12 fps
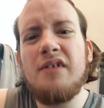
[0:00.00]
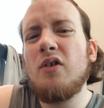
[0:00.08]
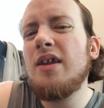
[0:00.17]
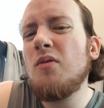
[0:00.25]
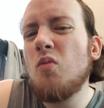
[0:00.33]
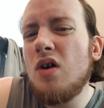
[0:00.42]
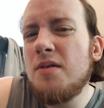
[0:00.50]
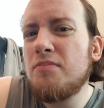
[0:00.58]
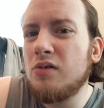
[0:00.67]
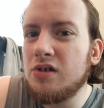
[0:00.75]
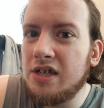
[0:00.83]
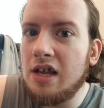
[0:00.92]
If only
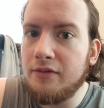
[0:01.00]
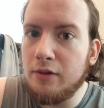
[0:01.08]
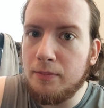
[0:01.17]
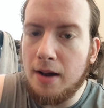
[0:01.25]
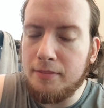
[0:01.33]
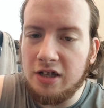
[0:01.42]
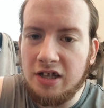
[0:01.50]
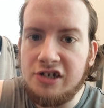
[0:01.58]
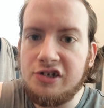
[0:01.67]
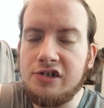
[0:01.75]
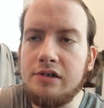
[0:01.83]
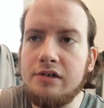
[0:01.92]
1% of your
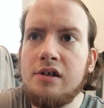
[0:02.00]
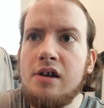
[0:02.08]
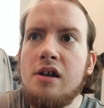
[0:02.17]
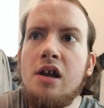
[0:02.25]
population